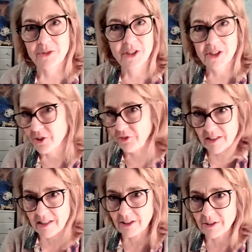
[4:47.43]
with just the
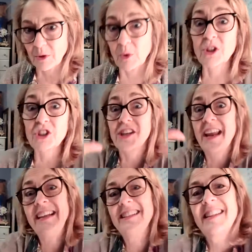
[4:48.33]
physical. Lord,
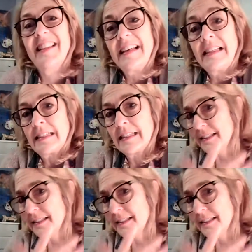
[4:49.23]
change this.